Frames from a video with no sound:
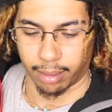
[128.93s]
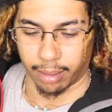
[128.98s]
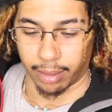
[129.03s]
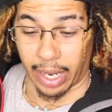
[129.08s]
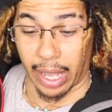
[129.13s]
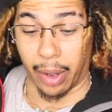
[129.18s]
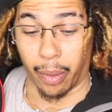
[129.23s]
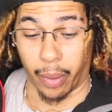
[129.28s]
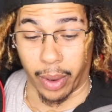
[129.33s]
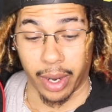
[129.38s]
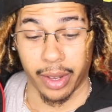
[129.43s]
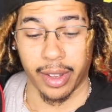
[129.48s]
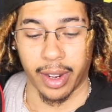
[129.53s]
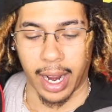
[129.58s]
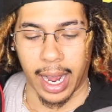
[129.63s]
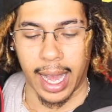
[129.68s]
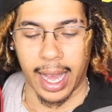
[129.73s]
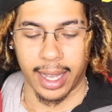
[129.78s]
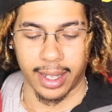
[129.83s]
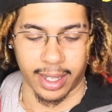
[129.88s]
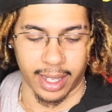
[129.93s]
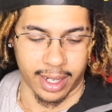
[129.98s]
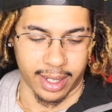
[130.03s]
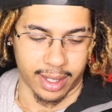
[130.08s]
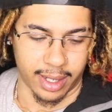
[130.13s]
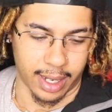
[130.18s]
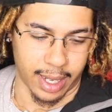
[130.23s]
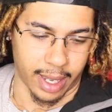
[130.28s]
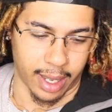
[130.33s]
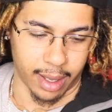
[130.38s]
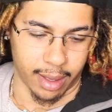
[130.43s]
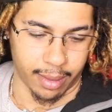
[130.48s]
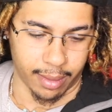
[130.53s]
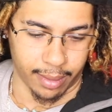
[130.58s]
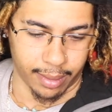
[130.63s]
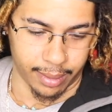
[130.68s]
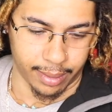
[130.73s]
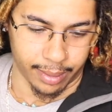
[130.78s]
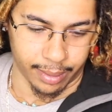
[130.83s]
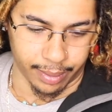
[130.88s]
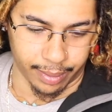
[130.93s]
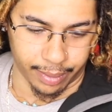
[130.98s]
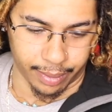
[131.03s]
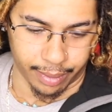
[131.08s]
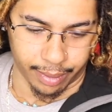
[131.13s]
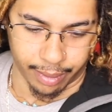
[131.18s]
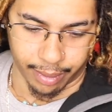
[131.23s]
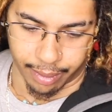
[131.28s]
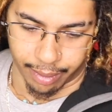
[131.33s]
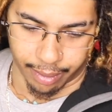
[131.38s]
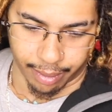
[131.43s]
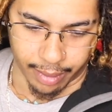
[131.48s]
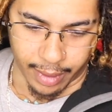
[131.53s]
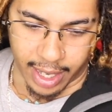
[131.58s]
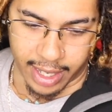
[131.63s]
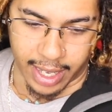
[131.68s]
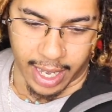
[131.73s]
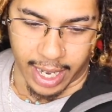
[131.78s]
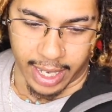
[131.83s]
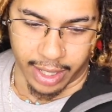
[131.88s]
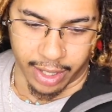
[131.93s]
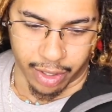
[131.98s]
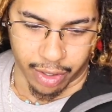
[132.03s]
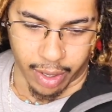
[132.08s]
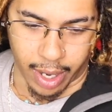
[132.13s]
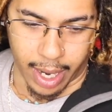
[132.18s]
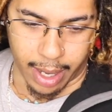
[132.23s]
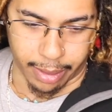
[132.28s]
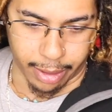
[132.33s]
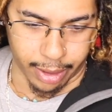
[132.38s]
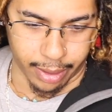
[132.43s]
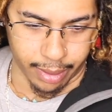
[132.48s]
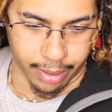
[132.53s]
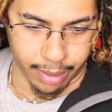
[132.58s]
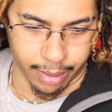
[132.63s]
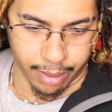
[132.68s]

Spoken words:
They wear their eyes at a slant. That's how he described it.